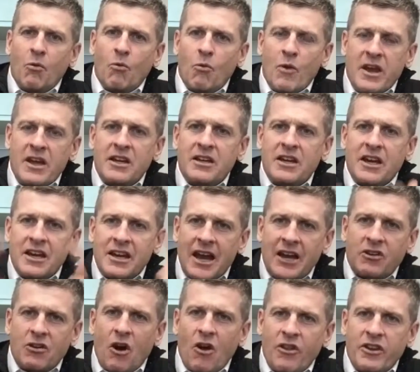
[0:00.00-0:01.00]
we can
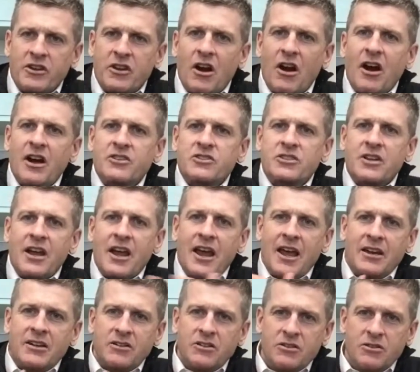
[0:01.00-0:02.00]
connect all the dots
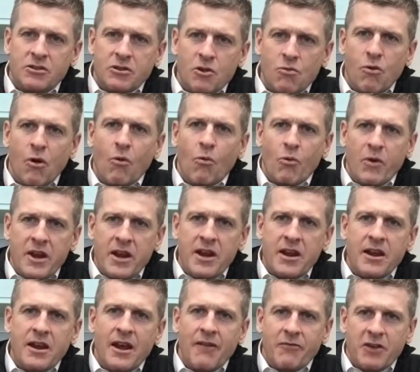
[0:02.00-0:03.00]
and do what
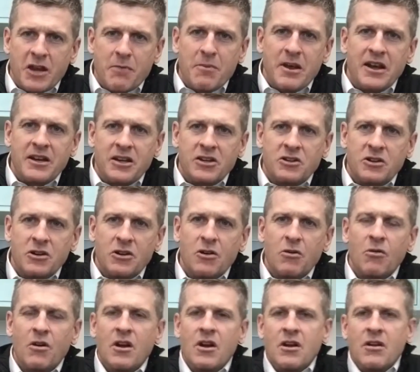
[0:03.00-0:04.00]
we have committed to
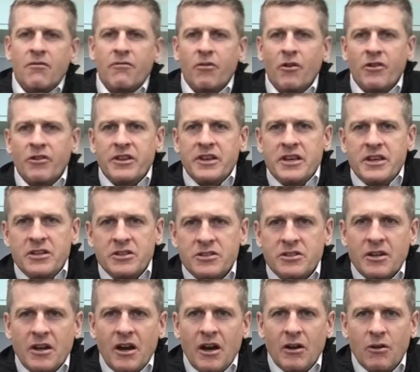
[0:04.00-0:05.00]
do for
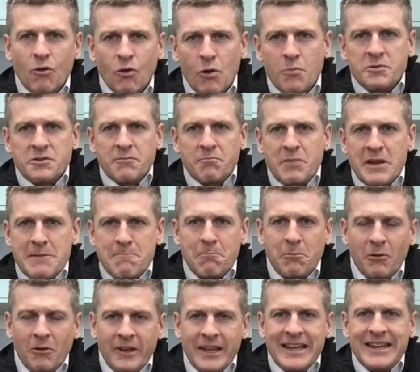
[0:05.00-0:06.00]
these uh, groups of
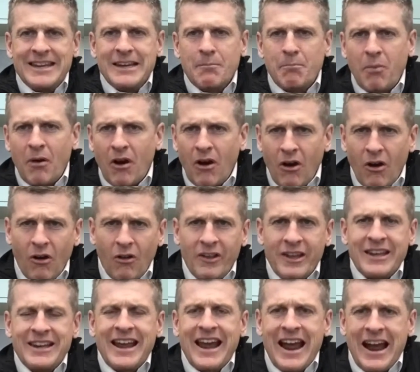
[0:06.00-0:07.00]
people in Nepal,
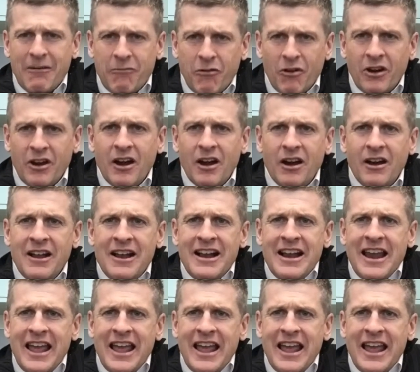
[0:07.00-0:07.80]
in Africa,